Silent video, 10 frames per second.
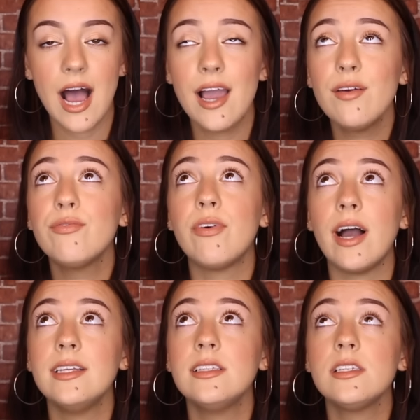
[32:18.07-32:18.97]
I
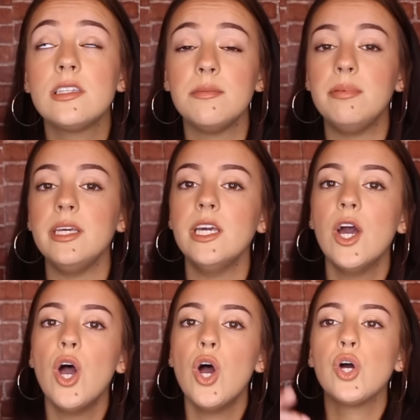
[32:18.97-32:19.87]
find this to be
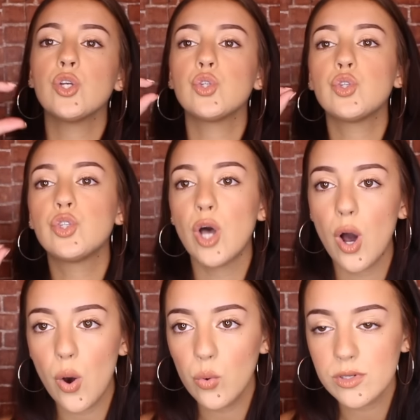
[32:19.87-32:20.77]

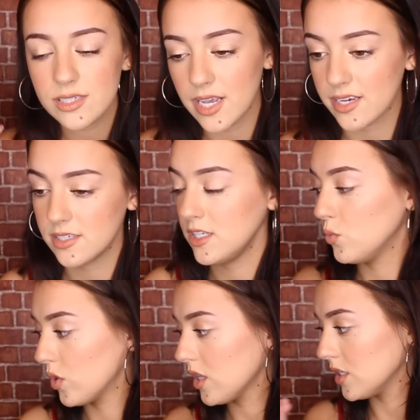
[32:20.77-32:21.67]
so sexy,
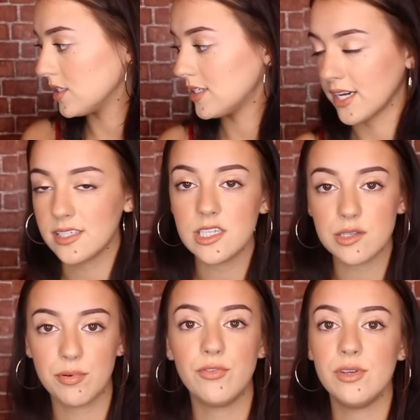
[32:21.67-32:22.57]
one of the
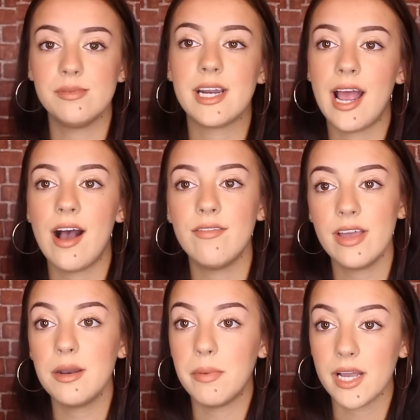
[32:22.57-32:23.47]
sexiest perfumes that I have
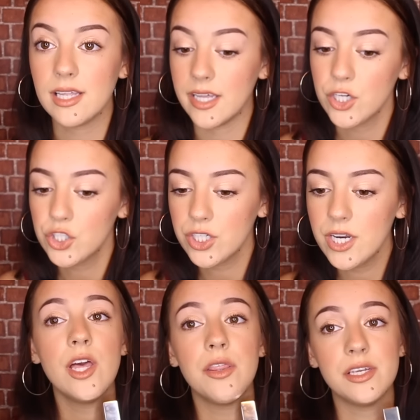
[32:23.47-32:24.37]
in my collection.